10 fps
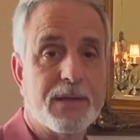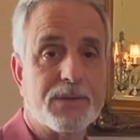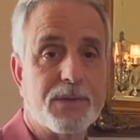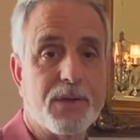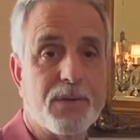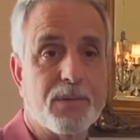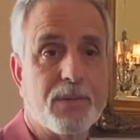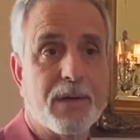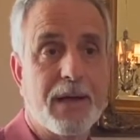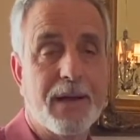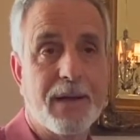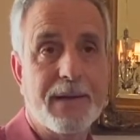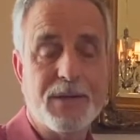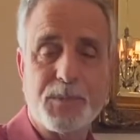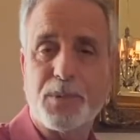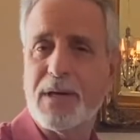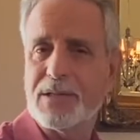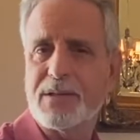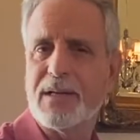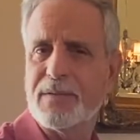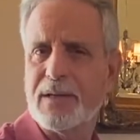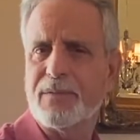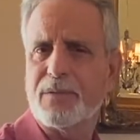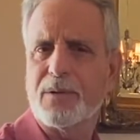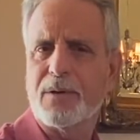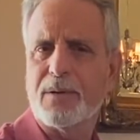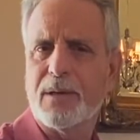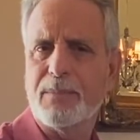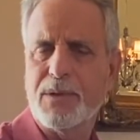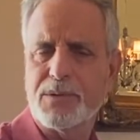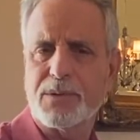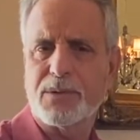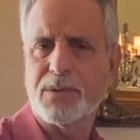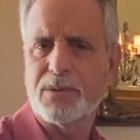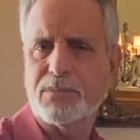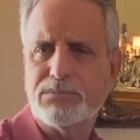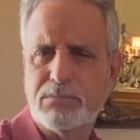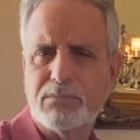So inspiration, I think, for a musical